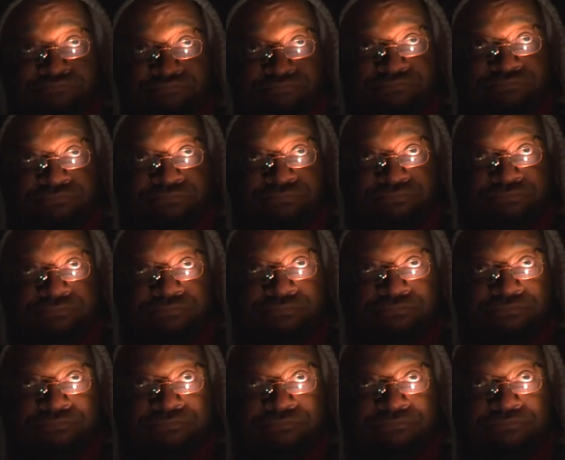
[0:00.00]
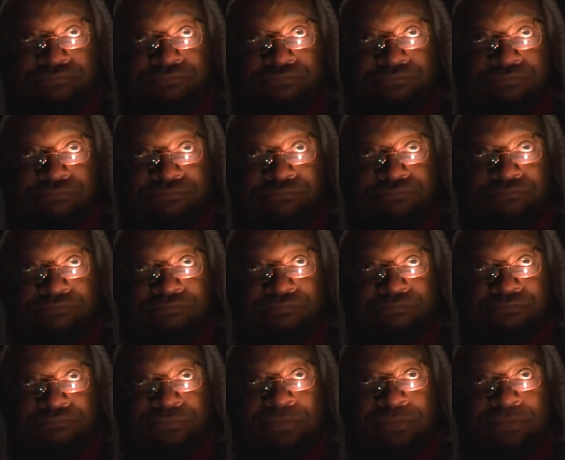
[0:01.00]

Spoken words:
(silence)